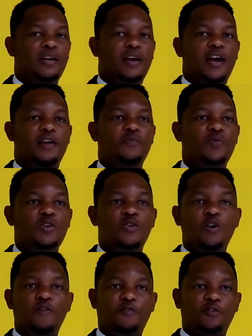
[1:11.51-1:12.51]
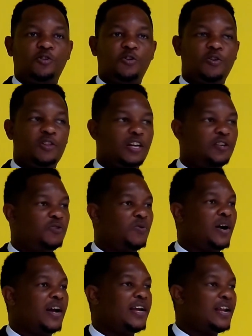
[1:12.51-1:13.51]
and we know for sure that you
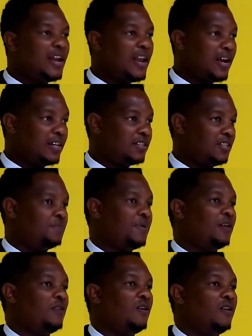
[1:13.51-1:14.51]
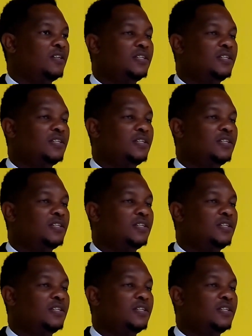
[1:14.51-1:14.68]
are elected by God